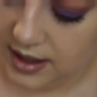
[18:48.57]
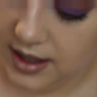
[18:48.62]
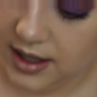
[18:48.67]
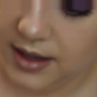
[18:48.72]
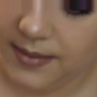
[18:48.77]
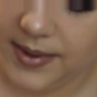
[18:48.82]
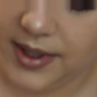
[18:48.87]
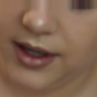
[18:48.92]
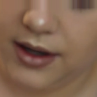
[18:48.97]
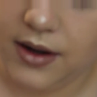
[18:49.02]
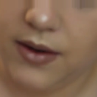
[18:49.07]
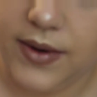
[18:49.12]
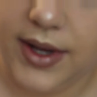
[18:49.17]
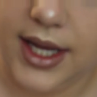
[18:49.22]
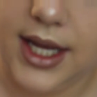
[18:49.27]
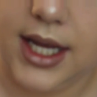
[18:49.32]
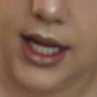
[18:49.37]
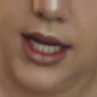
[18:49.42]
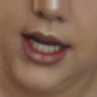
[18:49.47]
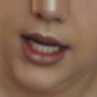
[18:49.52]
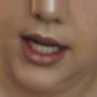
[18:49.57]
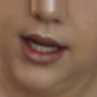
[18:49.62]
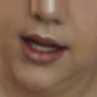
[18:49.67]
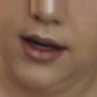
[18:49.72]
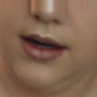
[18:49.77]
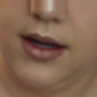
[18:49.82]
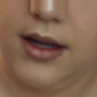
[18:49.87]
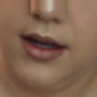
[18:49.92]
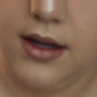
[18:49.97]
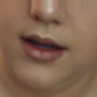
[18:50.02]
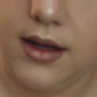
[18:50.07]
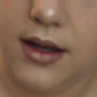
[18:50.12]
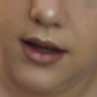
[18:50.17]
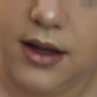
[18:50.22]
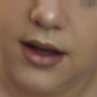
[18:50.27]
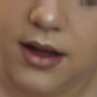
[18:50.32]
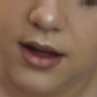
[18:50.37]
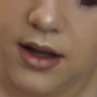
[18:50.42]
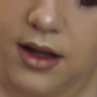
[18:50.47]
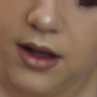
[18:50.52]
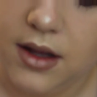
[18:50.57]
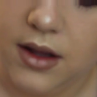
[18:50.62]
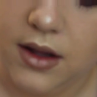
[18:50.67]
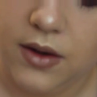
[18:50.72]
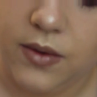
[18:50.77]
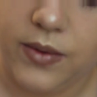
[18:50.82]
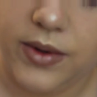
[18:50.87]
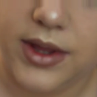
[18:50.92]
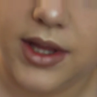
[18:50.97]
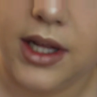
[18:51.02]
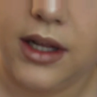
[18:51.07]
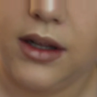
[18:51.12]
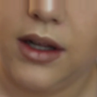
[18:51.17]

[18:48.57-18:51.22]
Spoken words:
Then I'm going to go in with the